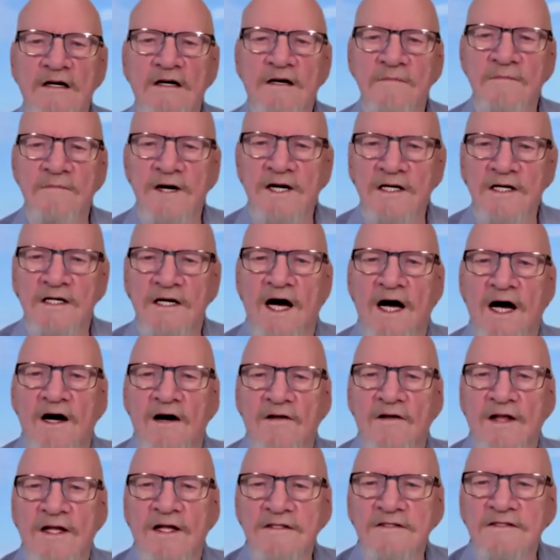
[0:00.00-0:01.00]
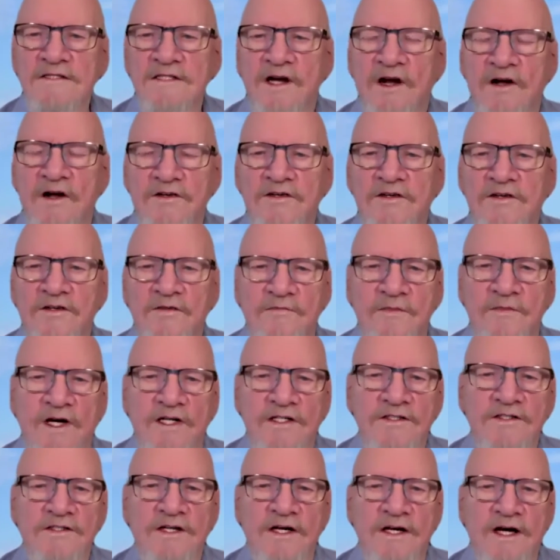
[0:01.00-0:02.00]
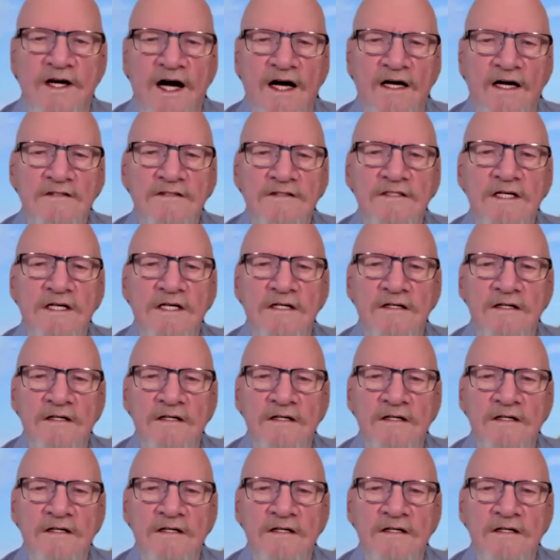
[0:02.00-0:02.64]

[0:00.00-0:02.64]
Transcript: Come on now, that's not too much to ask.